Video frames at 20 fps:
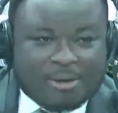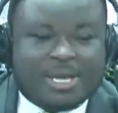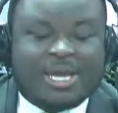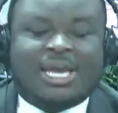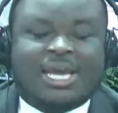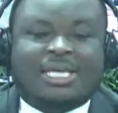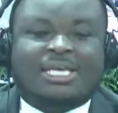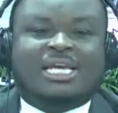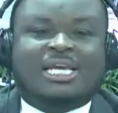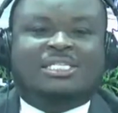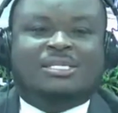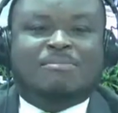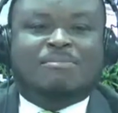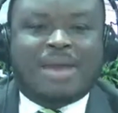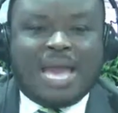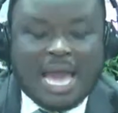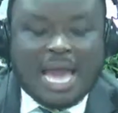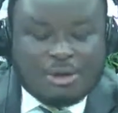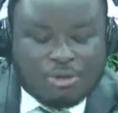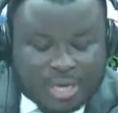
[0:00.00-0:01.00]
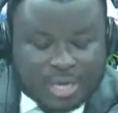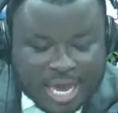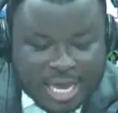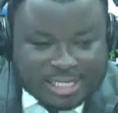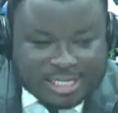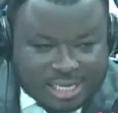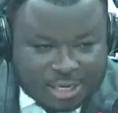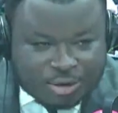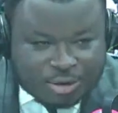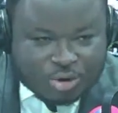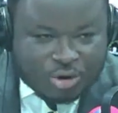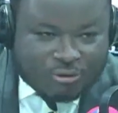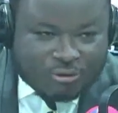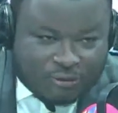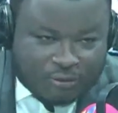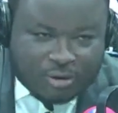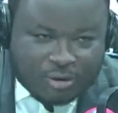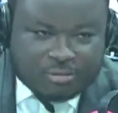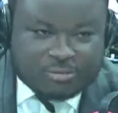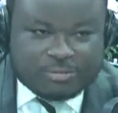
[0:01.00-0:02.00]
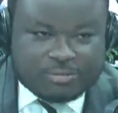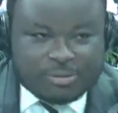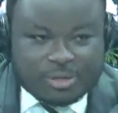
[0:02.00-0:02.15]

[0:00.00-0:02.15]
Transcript: Hosted by Mr. Appiah Kubi.